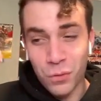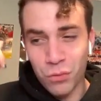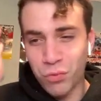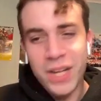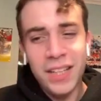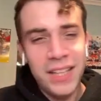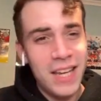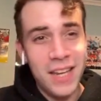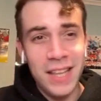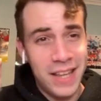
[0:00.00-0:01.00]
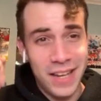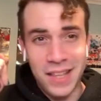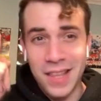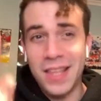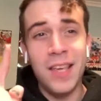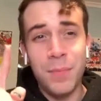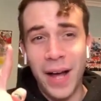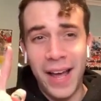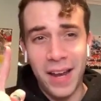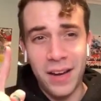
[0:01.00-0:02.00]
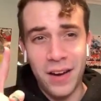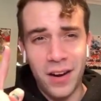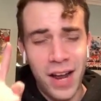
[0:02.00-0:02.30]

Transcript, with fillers: Really, like, the pioneer.